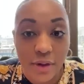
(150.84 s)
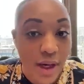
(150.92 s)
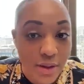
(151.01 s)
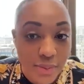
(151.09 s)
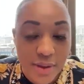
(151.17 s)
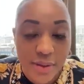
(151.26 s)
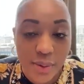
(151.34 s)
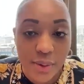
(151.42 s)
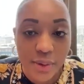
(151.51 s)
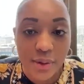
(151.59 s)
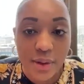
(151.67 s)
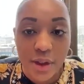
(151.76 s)
for graduate
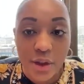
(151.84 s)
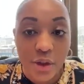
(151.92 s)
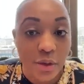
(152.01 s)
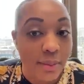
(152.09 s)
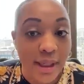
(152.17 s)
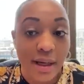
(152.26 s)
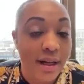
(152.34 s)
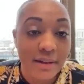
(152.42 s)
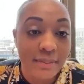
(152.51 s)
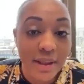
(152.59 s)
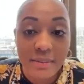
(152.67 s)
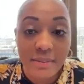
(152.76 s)
school, who may not
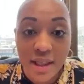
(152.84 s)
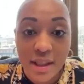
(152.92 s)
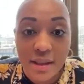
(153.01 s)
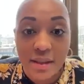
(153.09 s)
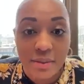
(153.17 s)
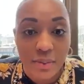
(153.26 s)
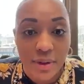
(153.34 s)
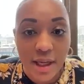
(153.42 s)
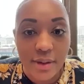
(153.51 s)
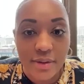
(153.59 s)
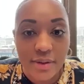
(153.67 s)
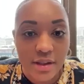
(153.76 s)
have been admitted
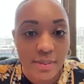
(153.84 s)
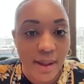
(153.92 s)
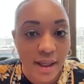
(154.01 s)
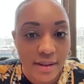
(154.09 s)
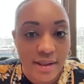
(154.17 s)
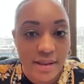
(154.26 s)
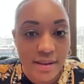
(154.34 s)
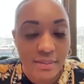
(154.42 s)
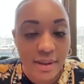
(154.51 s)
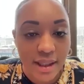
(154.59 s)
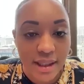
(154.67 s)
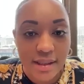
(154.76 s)
without such policies in
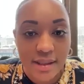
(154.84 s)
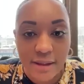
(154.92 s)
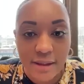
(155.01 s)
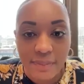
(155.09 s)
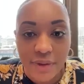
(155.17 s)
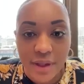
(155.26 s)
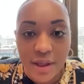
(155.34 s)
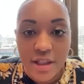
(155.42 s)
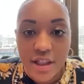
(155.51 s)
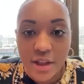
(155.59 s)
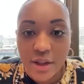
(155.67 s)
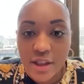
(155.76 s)
place.
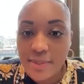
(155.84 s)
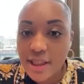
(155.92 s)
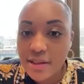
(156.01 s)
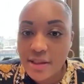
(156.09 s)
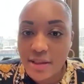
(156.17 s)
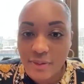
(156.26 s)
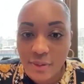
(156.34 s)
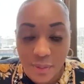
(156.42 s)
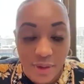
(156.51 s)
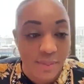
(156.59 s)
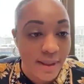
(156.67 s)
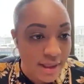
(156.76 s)
Sharing space
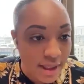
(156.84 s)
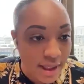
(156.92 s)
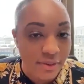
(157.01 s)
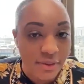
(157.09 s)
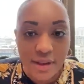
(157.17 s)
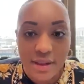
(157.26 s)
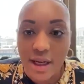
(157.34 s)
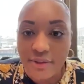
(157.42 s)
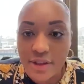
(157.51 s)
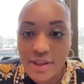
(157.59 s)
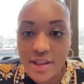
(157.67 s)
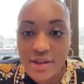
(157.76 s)
with me today for this
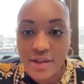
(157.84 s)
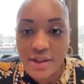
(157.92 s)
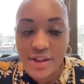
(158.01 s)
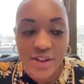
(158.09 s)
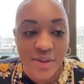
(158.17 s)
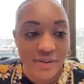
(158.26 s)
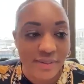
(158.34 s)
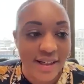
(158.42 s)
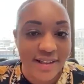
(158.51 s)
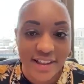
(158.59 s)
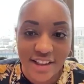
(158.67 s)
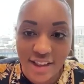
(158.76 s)
conversation are two of my
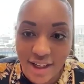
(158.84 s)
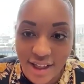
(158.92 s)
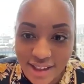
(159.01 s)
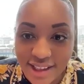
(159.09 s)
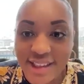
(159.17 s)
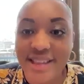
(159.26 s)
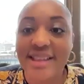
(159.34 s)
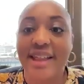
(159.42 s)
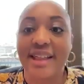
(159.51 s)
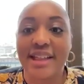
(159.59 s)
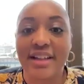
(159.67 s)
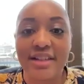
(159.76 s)
dear colleagues
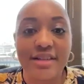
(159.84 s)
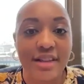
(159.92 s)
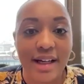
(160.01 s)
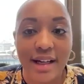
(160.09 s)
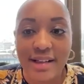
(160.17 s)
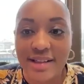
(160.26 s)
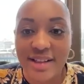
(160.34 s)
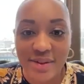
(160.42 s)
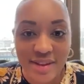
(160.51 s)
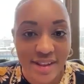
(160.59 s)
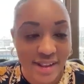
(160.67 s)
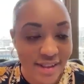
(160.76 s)
and leaders in
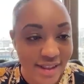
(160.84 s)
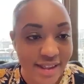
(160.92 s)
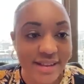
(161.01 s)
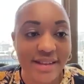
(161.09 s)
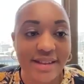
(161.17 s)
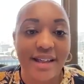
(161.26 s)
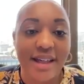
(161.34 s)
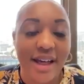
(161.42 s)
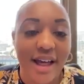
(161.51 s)
student success.